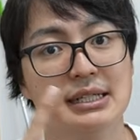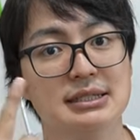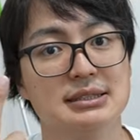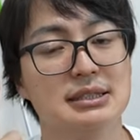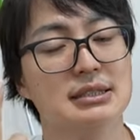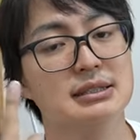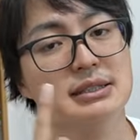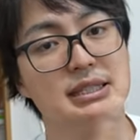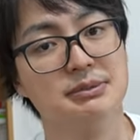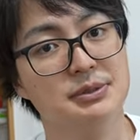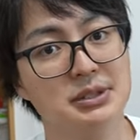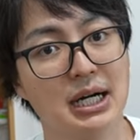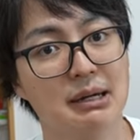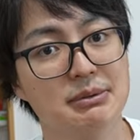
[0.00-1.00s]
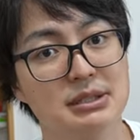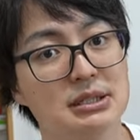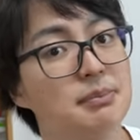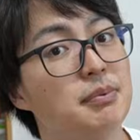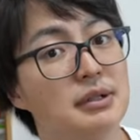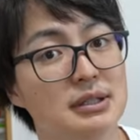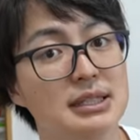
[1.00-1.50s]
So if you
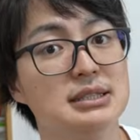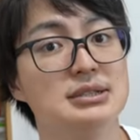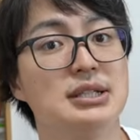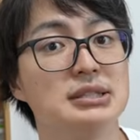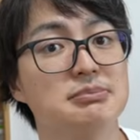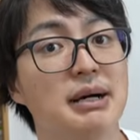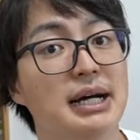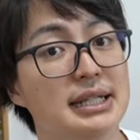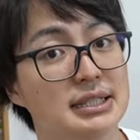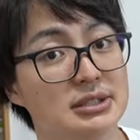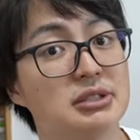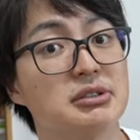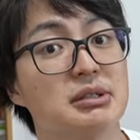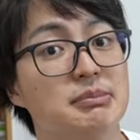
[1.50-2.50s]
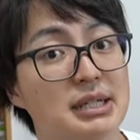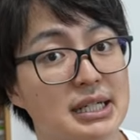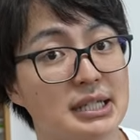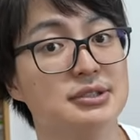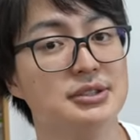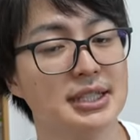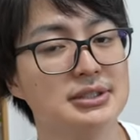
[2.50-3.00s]
haven't, please check my Instagram
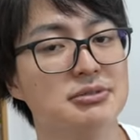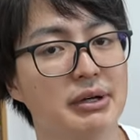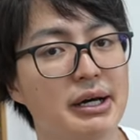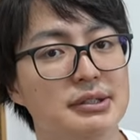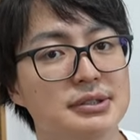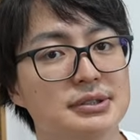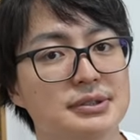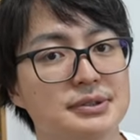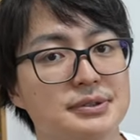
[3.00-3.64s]
account as well.